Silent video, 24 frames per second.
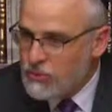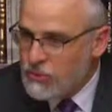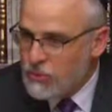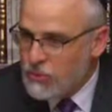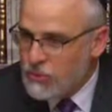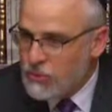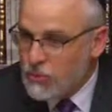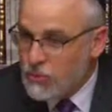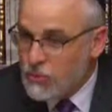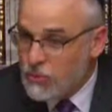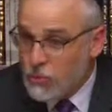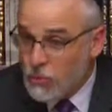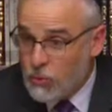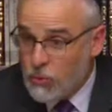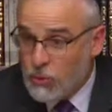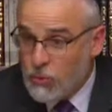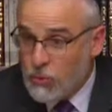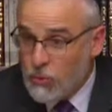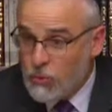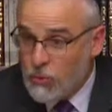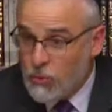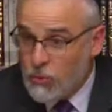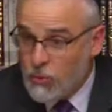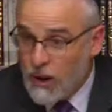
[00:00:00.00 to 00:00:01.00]
Would
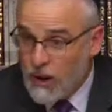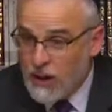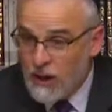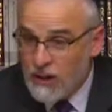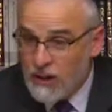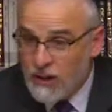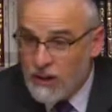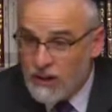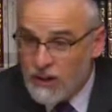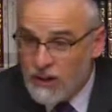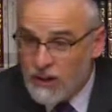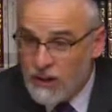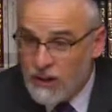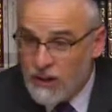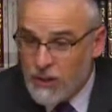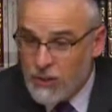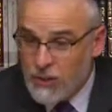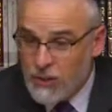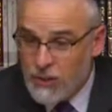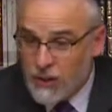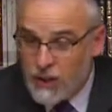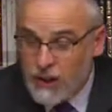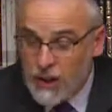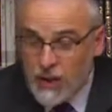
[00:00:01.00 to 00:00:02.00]
you be ready to declare
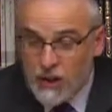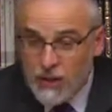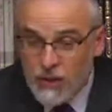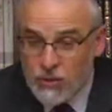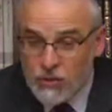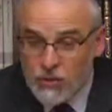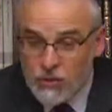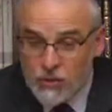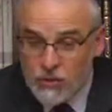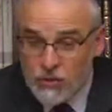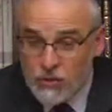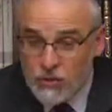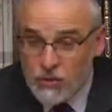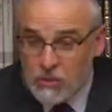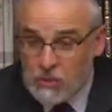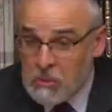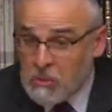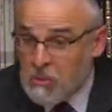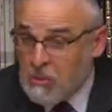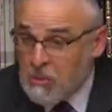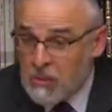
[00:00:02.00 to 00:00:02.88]
him the King of the Jews?